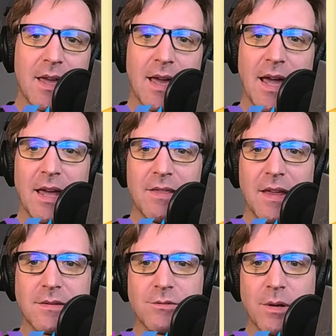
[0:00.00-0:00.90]
Hey,
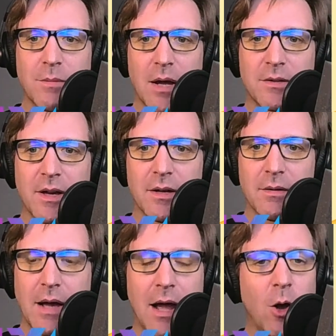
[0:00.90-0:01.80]
thanks, Stream Doc Duck.
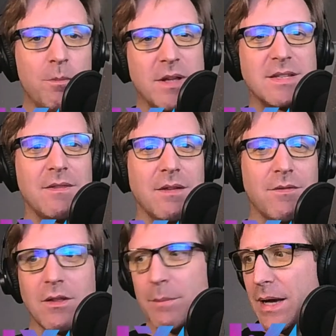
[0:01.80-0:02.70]
I hope that's how they
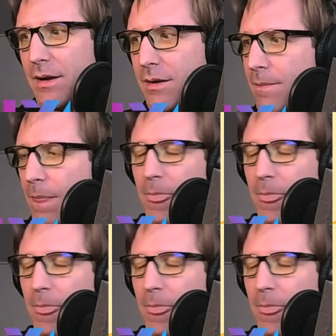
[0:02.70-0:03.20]
feel about it.